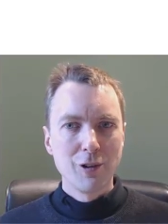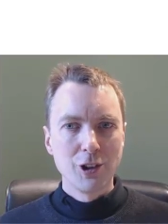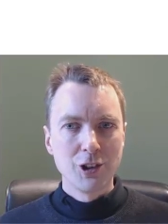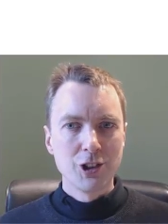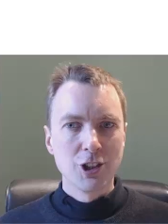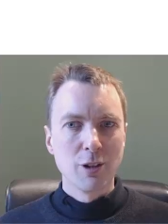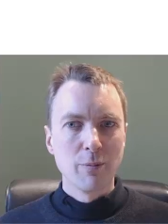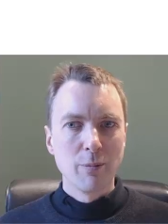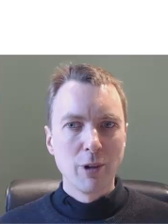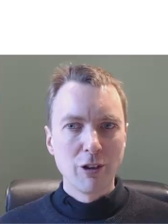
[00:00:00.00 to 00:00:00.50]

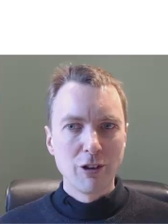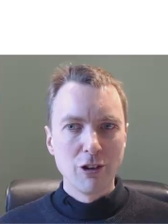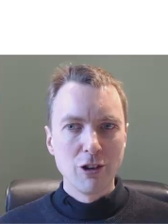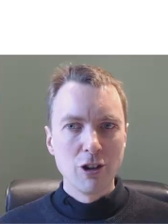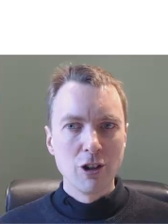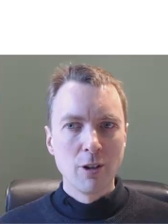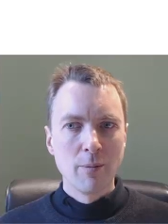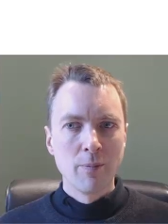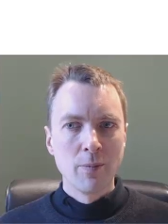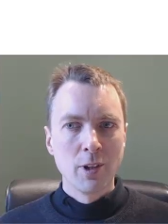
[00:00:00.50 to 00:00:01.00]
filter
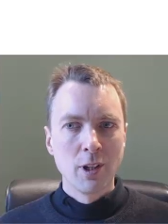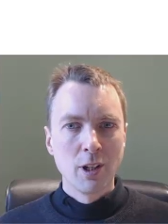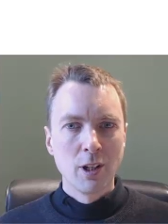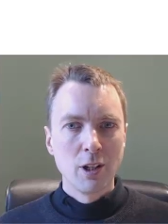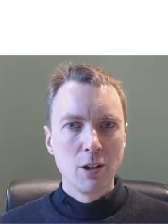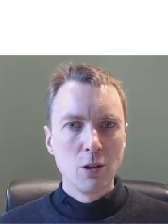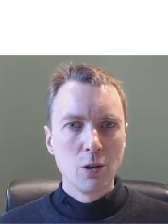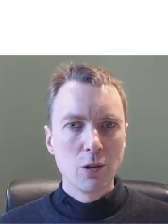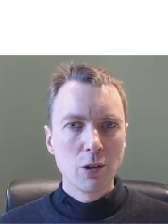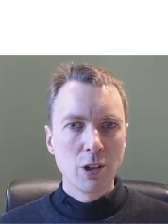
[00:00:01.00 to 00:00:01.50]
method,
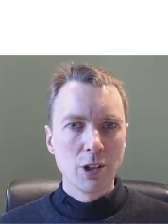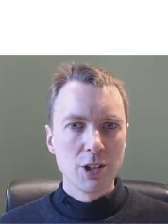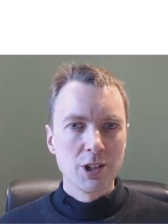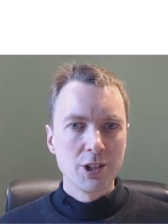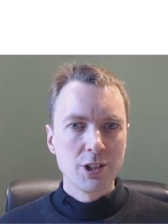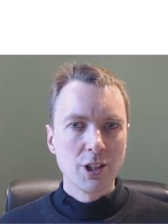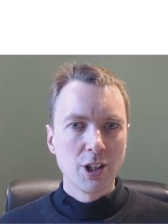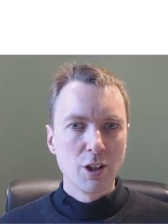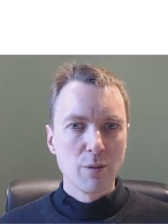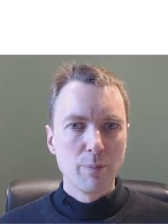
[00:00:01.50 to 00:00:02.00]
you could
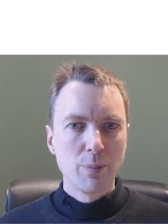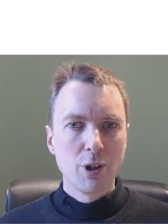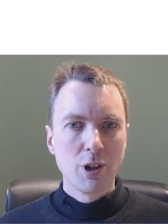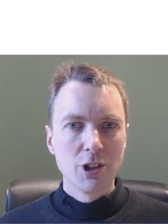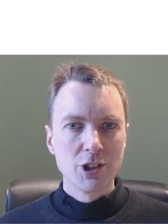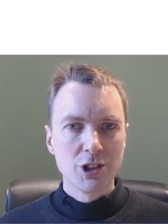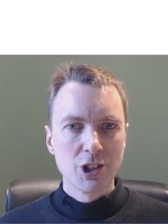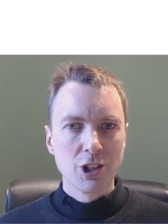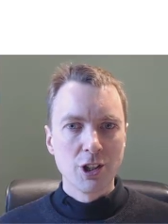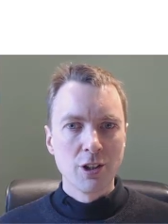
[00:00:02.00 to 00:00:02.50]
instead
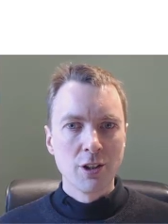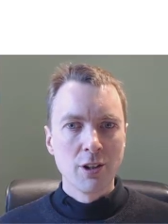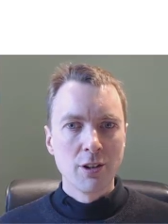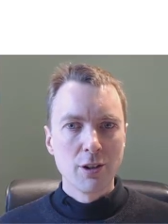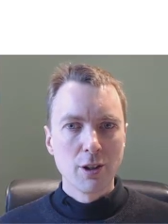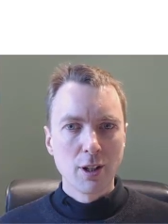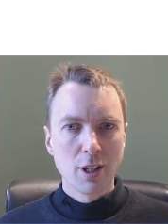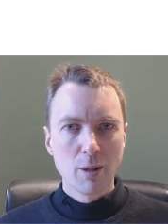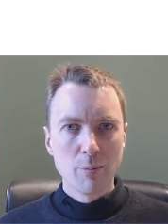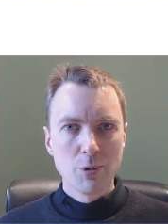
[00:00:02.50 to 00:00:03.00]
pass in
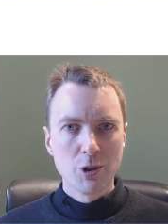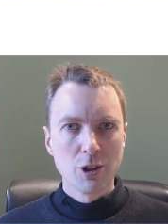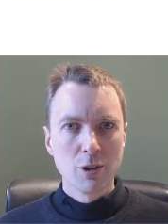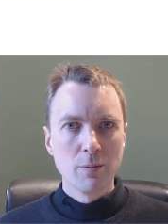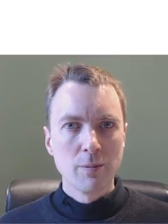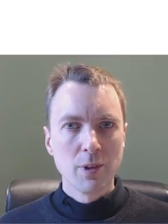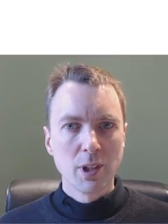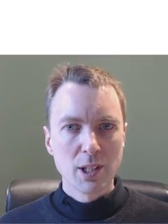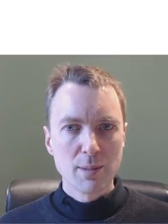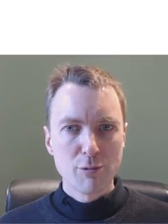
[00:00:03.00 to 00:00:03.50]
the
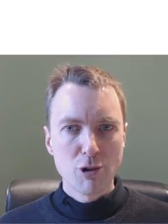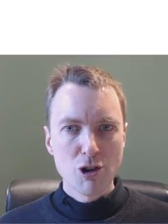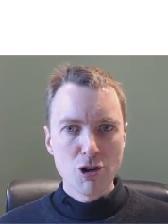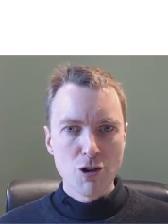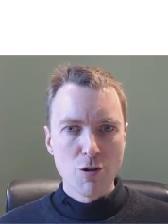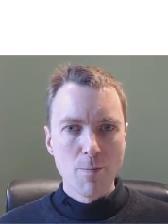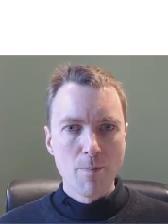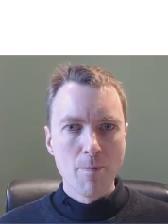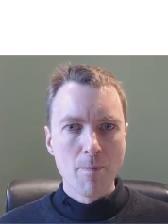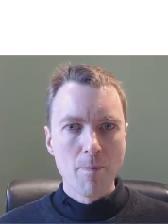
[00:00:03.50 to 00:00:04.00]
lambda
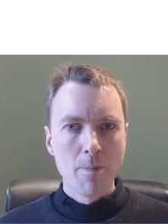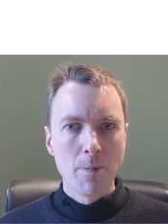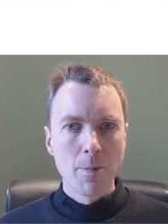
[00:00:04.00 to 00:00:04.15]
expression.